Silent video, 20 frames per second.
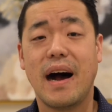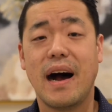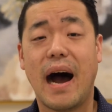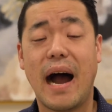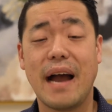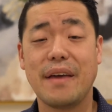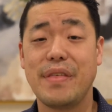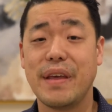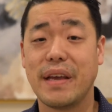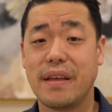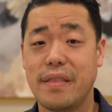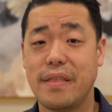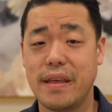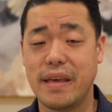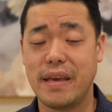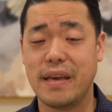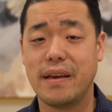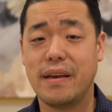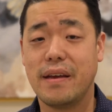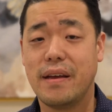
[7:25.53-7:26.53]
I think
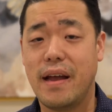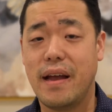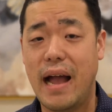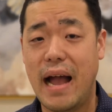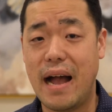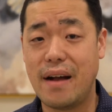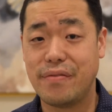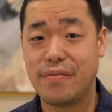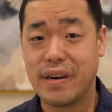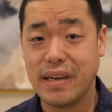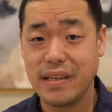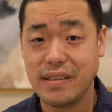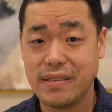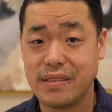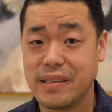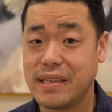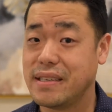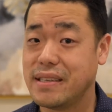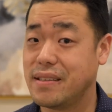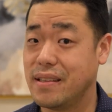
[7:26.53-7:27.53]
the
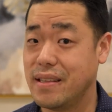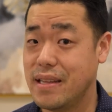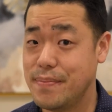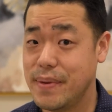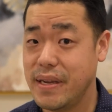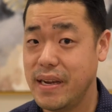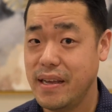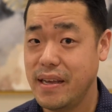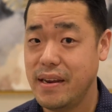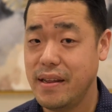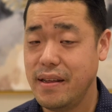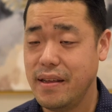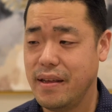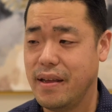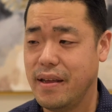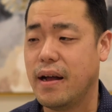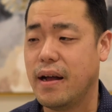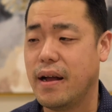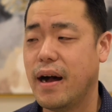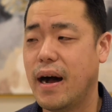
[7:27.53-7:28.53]
evidence is limited,
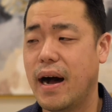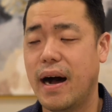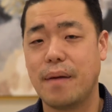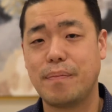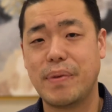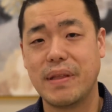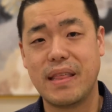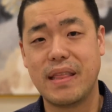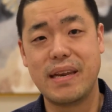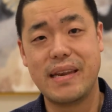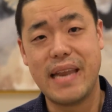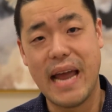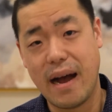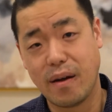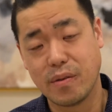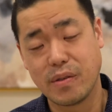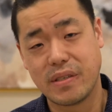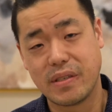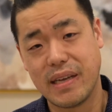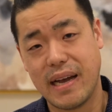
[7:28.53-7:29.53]
uh, but the
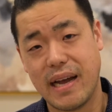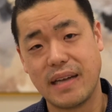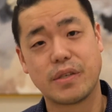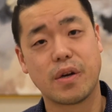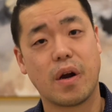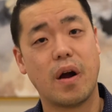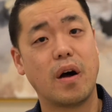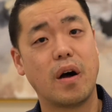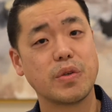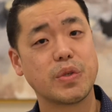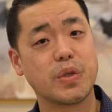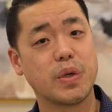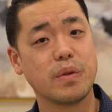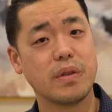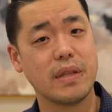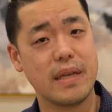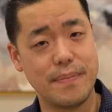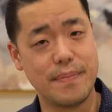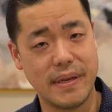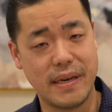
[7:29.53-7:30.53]
downsides are also
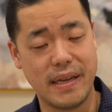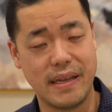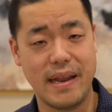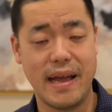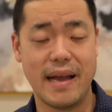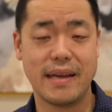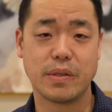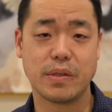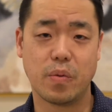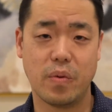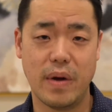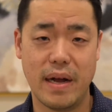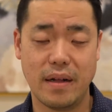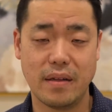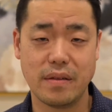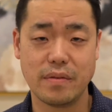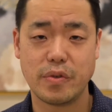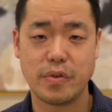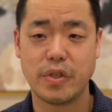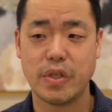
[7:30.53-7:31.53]
limited as
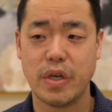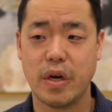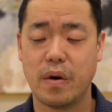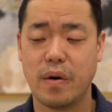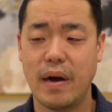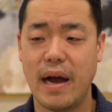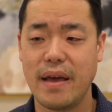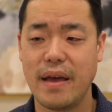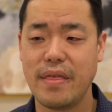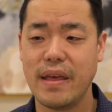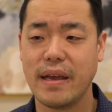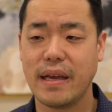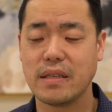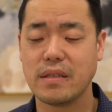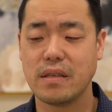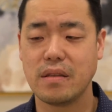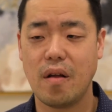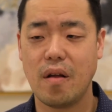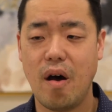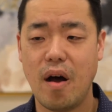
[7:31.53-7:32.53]
well. So I think
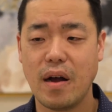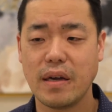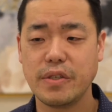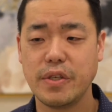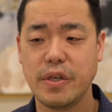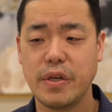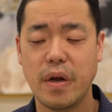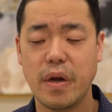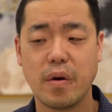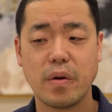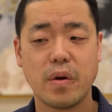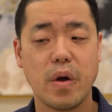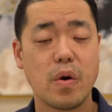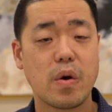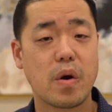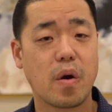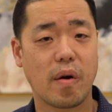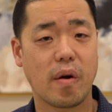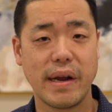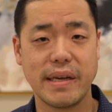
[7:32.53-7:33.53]
as long as you don't go
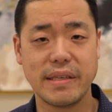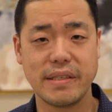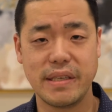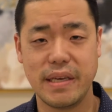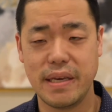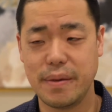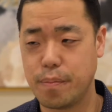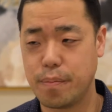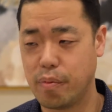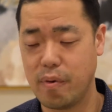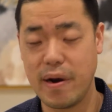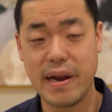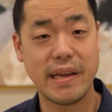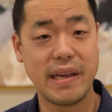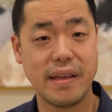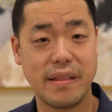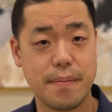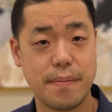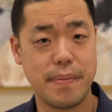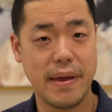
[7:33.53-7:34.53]
crazy
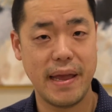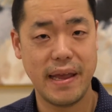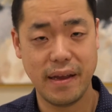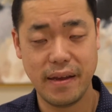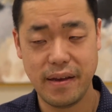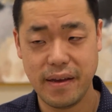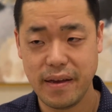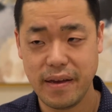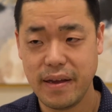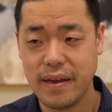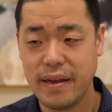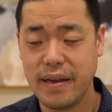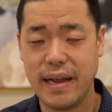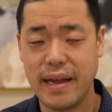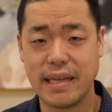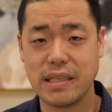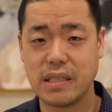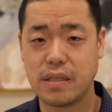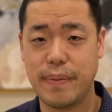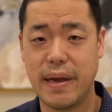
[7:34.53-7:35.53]
breaking the bank
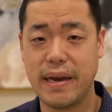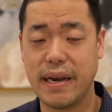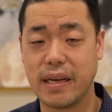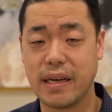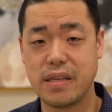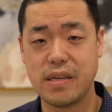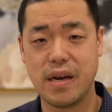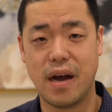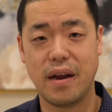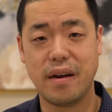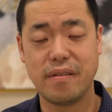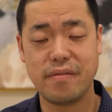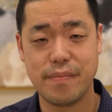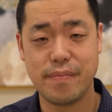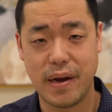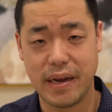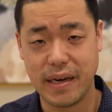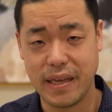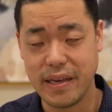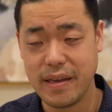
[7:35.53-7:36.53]
and spending a ton of
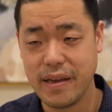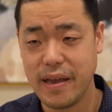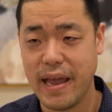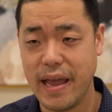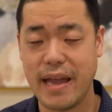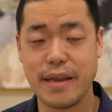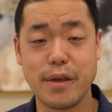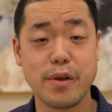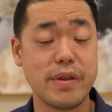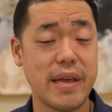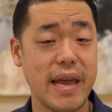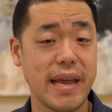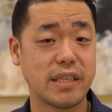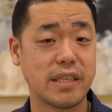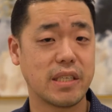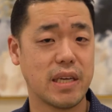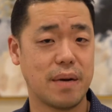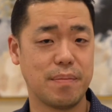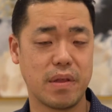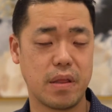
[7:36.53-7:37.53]
money, and you take
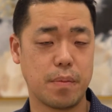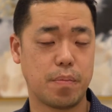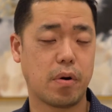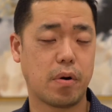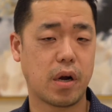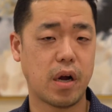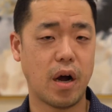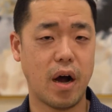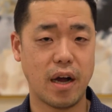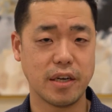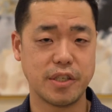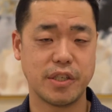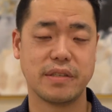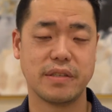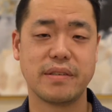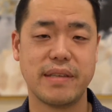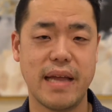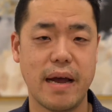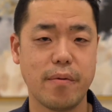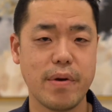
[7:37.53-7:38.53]
some of the
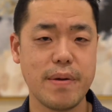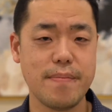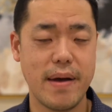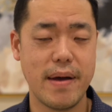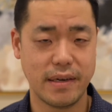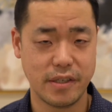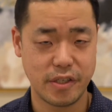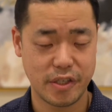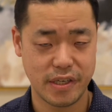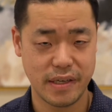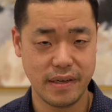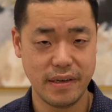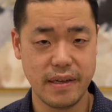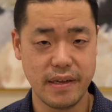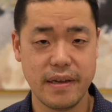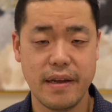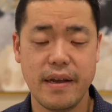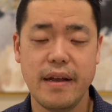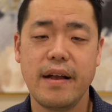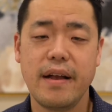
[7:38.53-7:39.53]
precautions that we
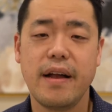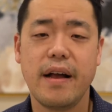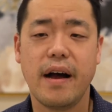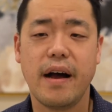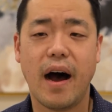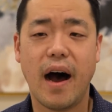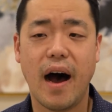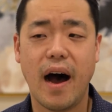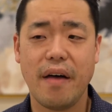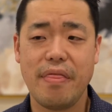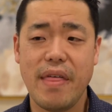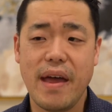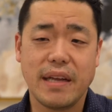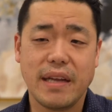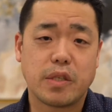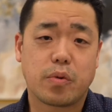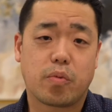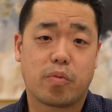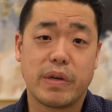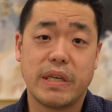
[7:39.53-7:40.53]
mentioned, uh, that
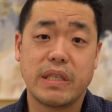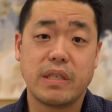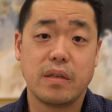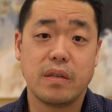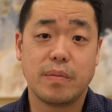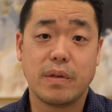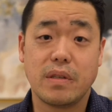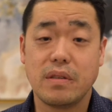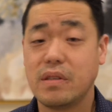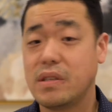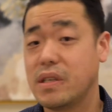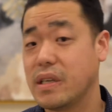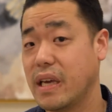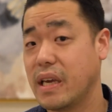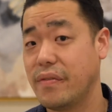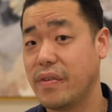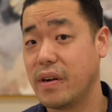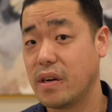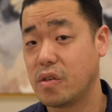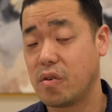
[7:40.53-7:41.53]
it's reasonable to
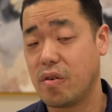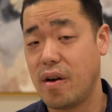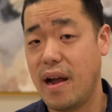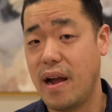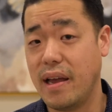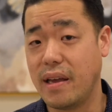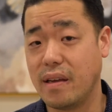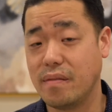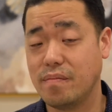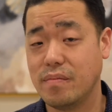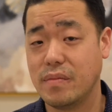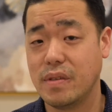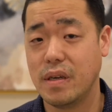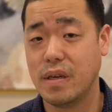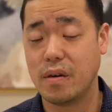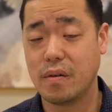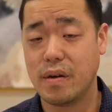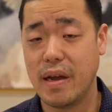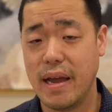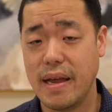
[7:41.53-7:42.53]
give it a try
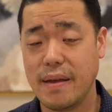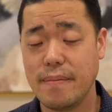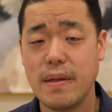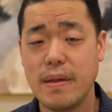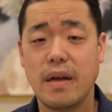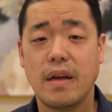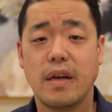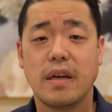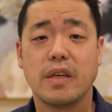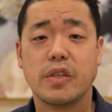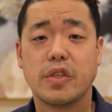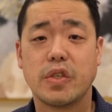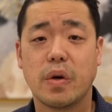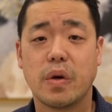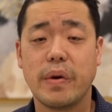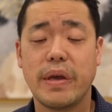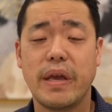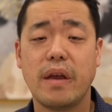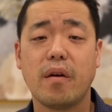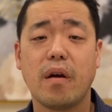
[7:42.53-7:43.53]
okay?
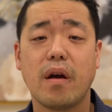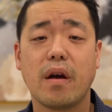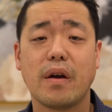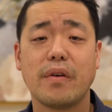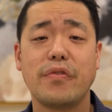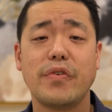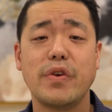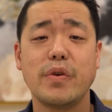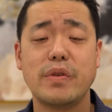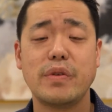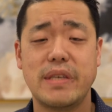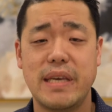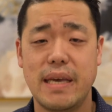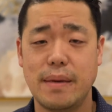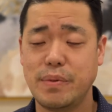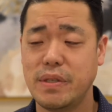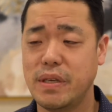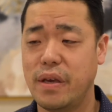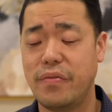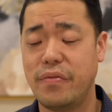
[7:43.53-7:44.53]
So here are a few
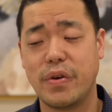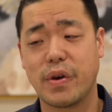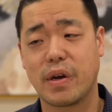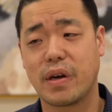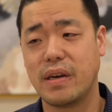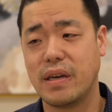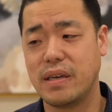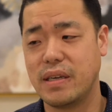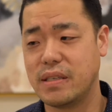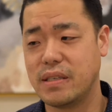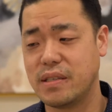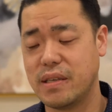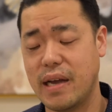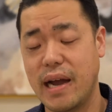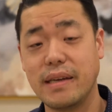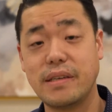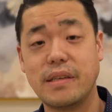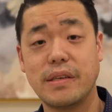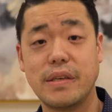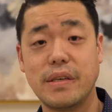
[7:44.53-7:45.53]
tips if you're gonna
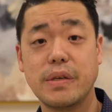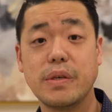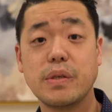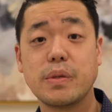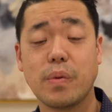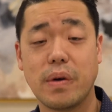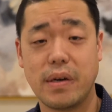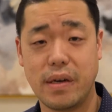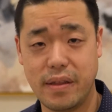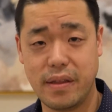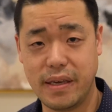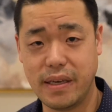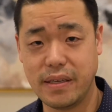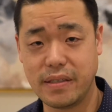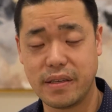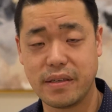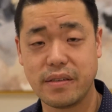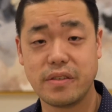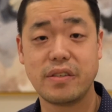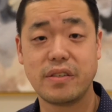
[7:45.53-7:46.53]
decide to use one of
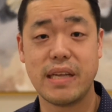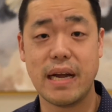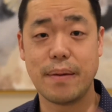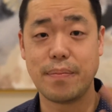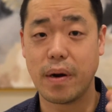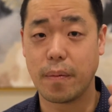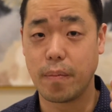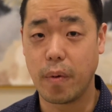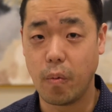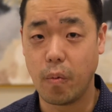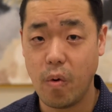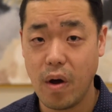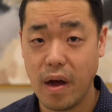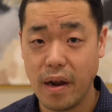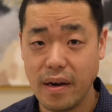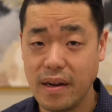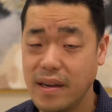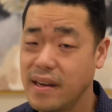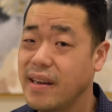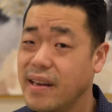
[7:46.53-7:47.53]
these. Step number
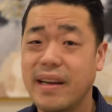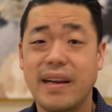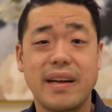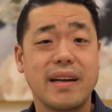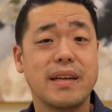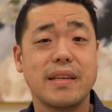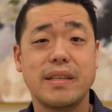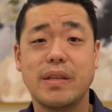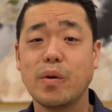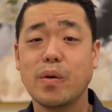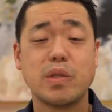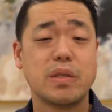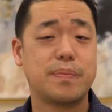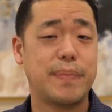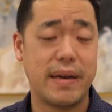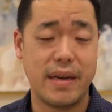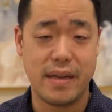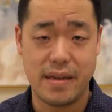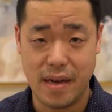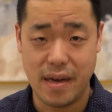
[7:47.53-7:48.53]
one, don't
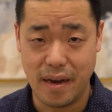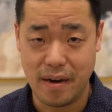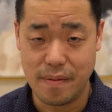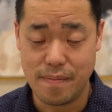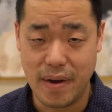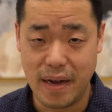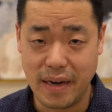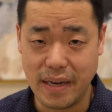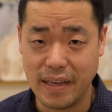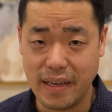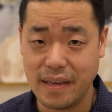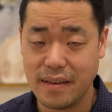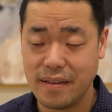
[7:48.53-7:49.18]
spend a ton of money.